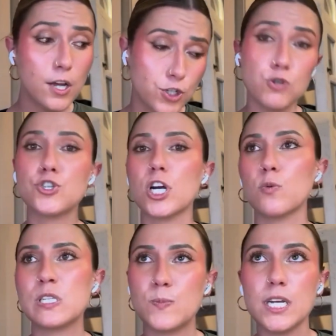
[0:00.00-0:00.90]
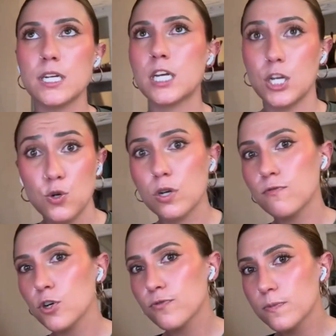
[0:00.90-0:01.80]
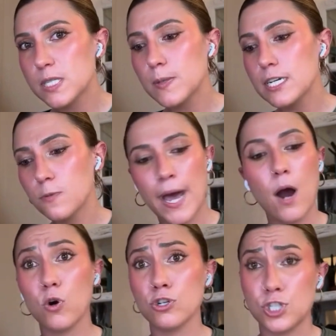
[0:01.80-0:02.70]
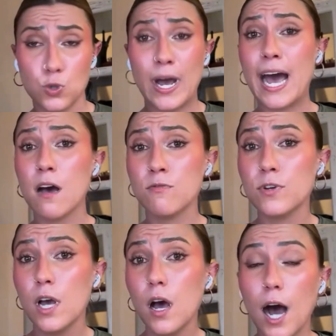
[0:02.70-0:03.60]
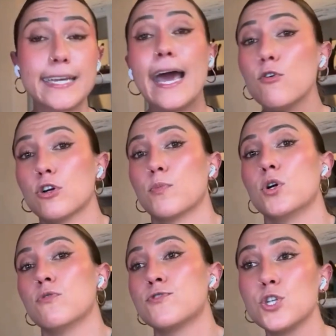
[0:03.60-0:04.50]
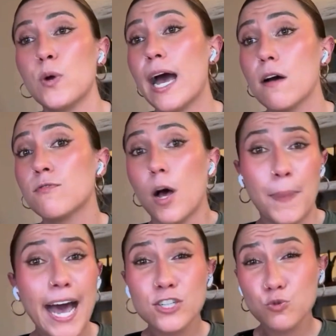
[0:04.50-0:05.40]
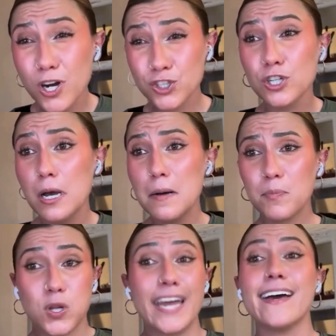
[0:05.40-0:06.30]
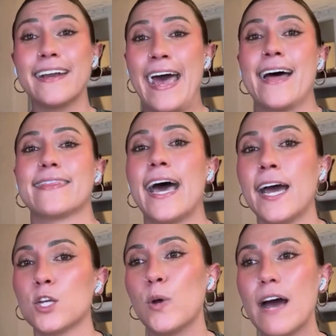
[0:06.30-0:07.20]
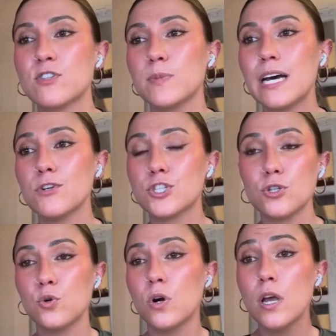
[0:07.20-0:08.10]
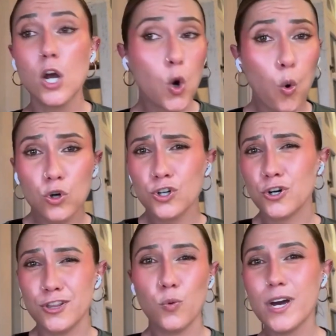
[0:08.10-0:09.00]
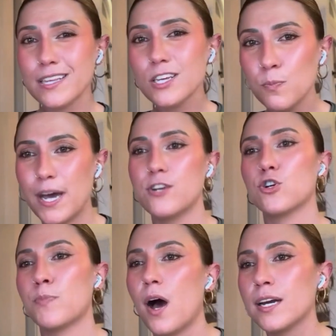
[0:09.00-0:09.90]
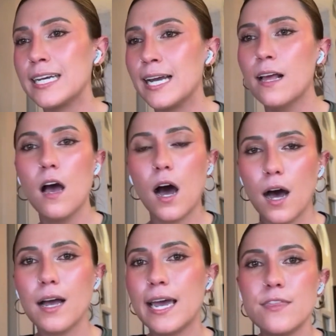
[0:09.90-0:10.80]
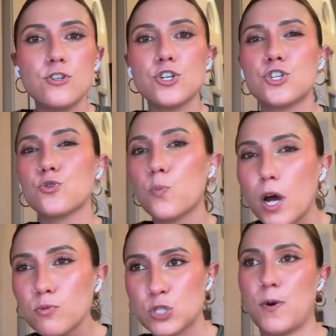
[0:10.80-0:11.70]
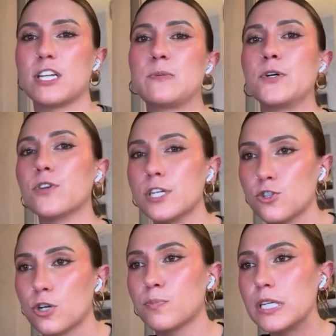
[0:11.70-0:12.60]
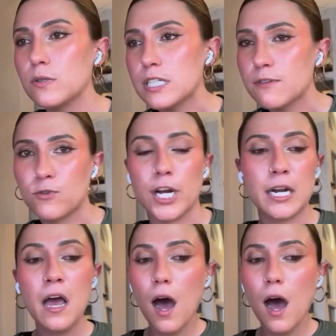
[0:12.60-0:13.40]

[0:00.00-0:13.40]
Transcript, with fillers: Do you start with speed? Can you convert from speed to power? Do you have a counter move? Do you have a pass rush plan at that? You have to be able to corner in the way that you bend your body. Uh, and then just your run responsibilities are completely different.